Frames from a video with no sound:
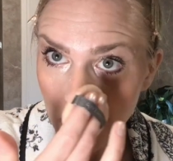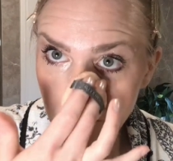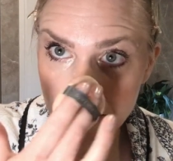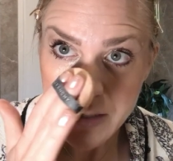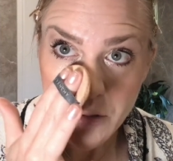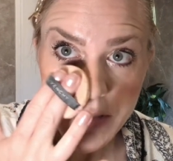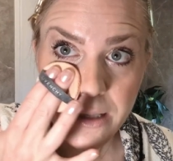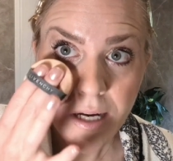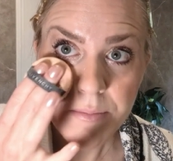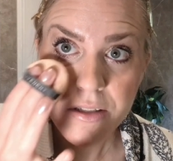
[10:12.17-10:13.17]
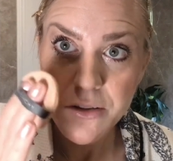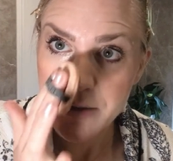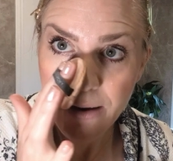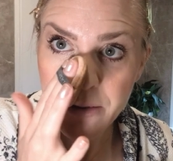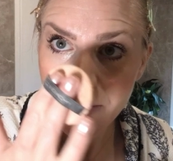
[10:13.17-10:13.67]
This also comes in a
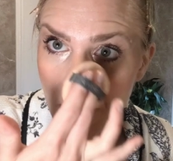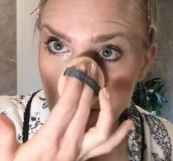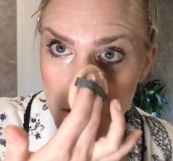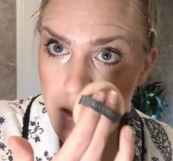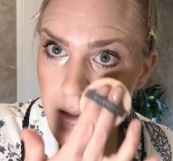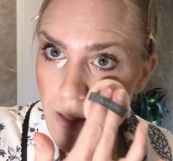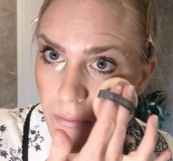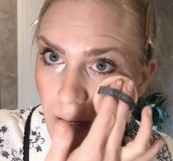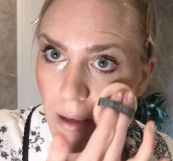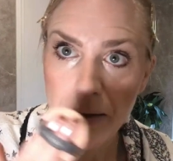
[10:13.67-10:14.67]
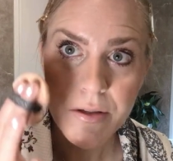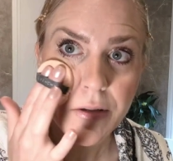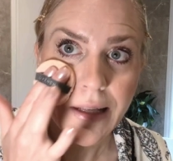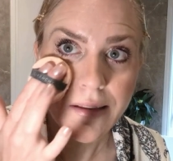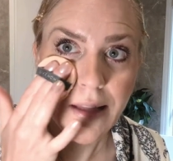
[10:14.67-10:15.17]
travel version, so I recommend to
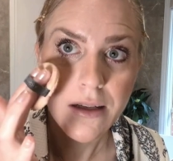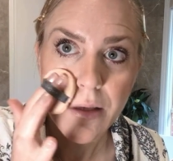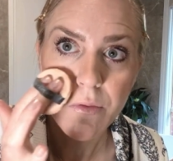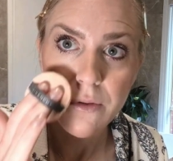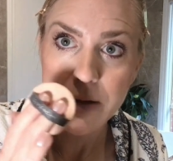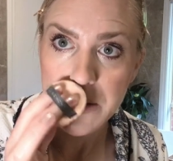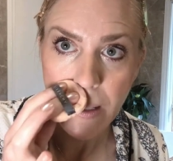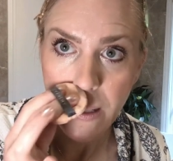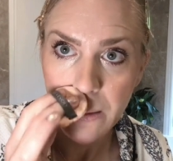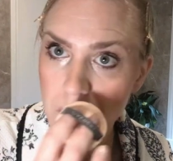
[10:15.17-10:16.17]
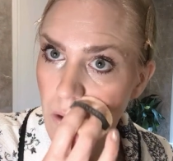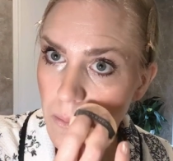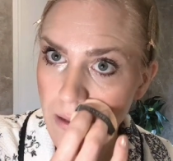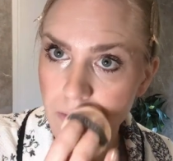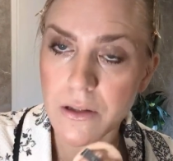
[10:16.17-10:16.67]
get that if you want to trial. Don't
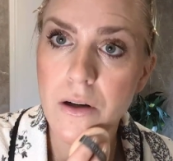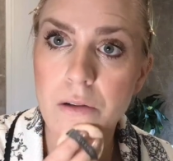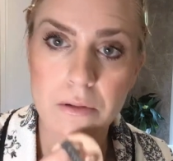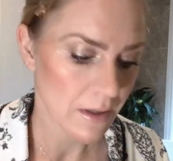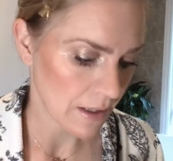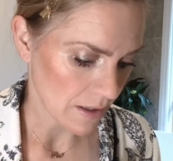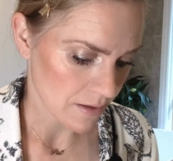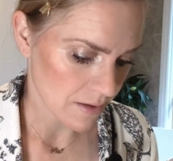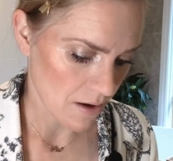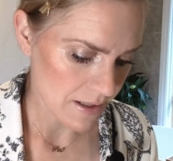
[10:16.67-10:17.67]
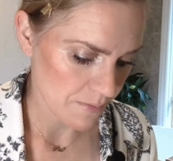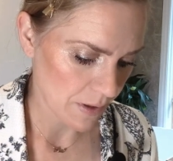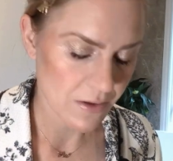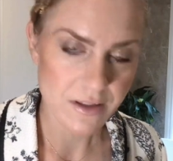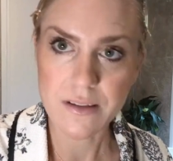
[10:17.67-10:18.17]
pay for the whole size
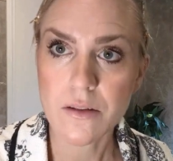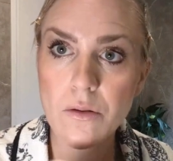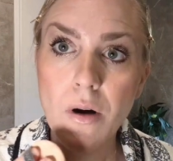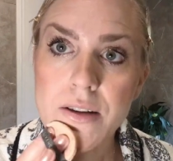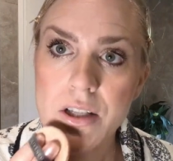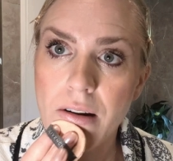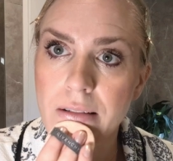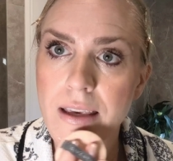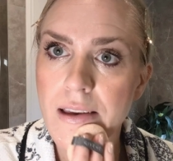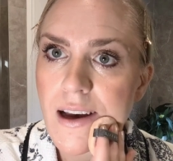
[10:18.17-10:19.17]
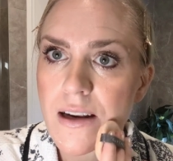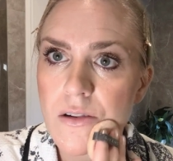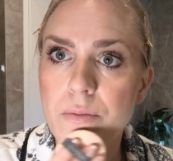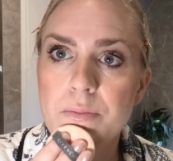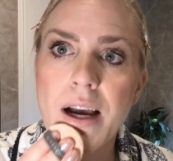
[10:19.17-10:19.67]
because this is quite chunky and
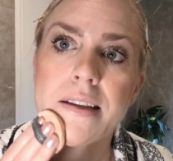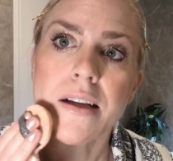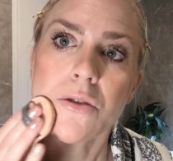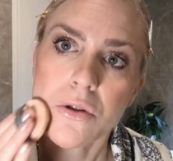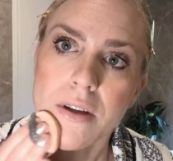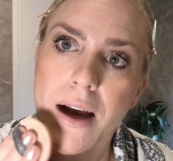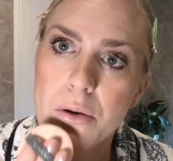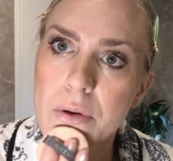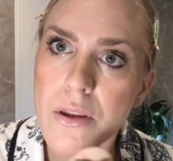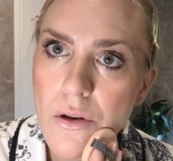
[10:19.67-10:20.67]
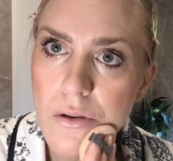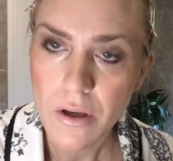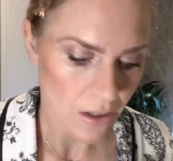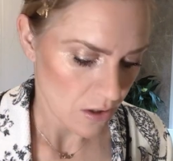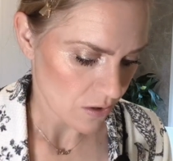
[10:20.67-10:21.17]
not practical to carry with you.
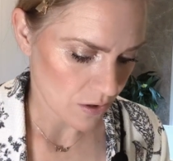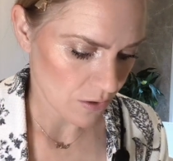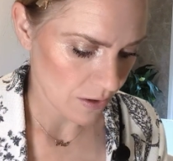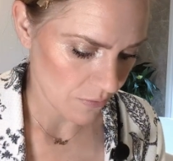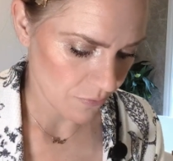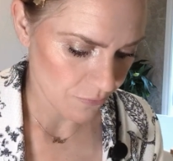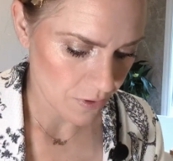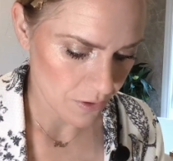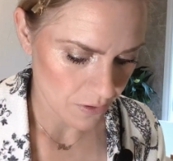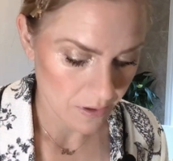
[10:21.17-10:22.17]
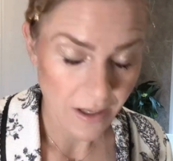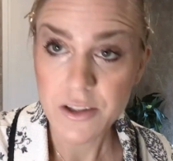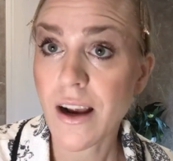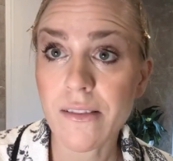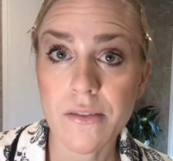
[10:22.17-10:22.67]
So if the
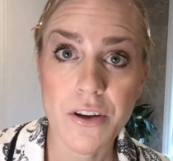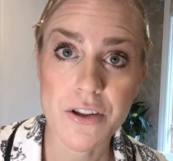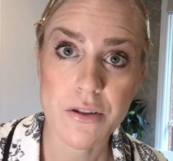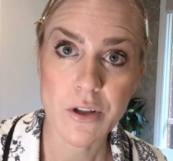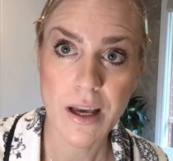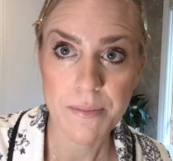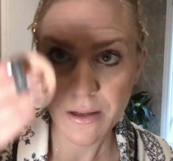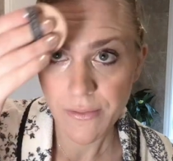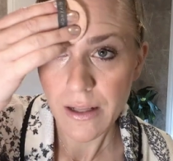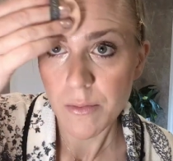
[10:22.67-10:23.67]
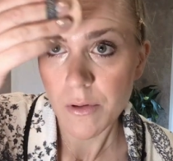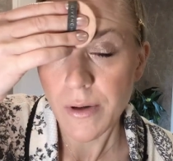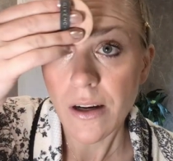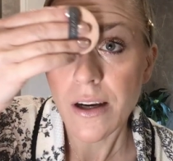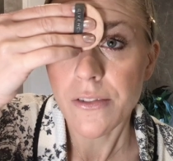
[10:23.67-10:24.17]
travel version would have been available
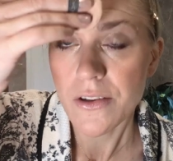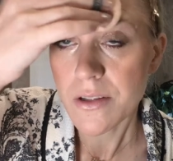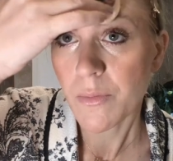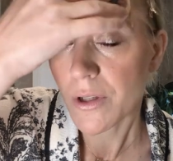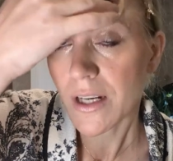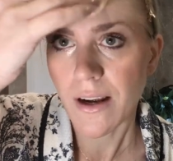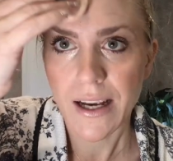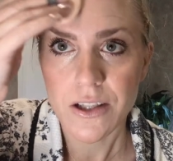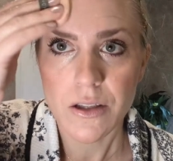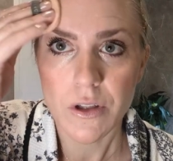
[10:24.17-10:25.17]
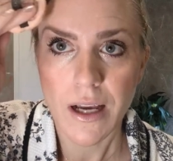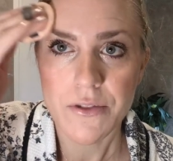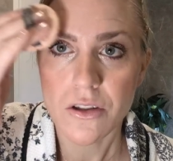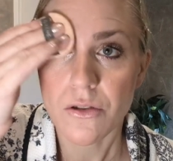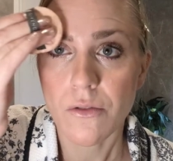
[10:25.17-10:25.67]
when I first bought it, I actually would have
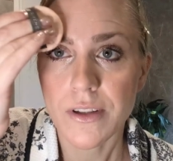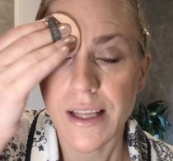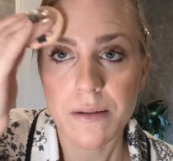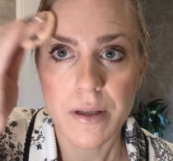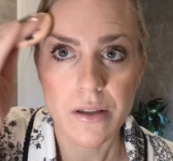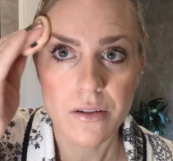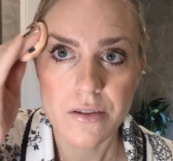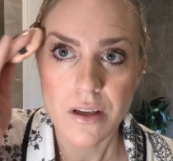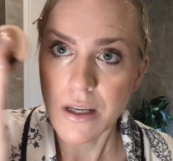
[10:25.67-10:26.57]
just gone for that because